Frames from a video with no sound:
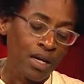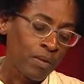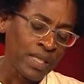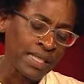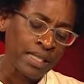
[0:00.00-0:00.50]

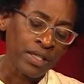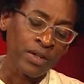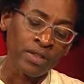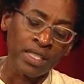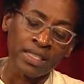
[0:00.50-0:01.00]
We didn't
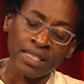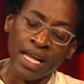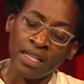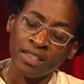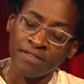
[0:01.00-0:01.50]
know the
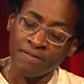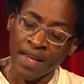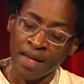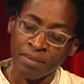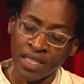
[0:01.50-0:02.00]
Italian
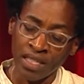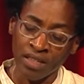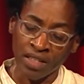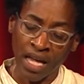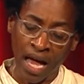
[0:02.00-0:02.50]
family or
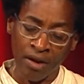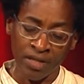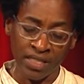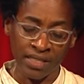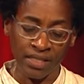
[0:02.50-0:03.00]
the
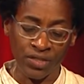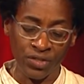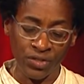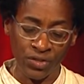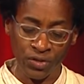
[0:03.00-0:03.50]
Irish
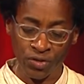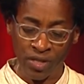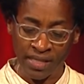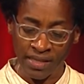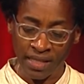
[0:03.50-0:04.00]
sisters who
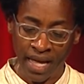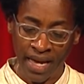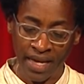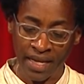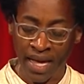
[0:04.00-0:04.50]
dressed
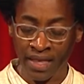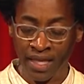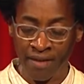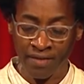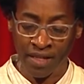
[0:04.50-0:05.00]
alike and
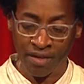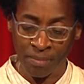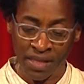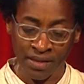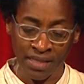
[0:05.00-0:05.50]
left their
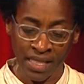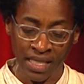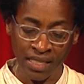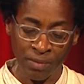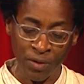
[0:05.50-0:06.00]
building
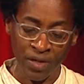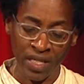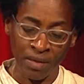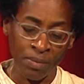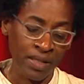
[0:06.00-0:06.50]
each
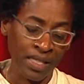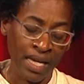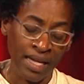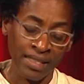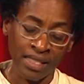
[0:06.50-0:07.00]
morning, pulling
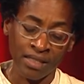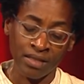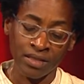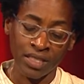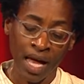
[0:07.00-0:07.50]

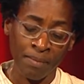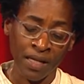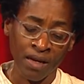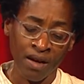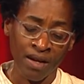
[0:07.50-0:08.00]
identical
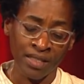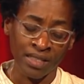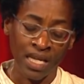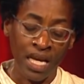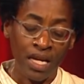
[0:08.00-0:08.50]
shopping carts,
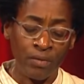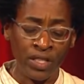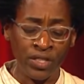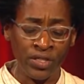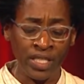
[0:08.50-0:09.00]

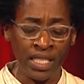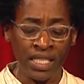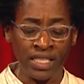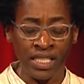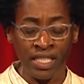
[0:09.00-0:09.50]
returning
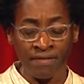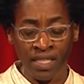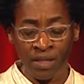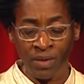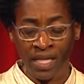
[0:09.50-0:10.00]
each evening with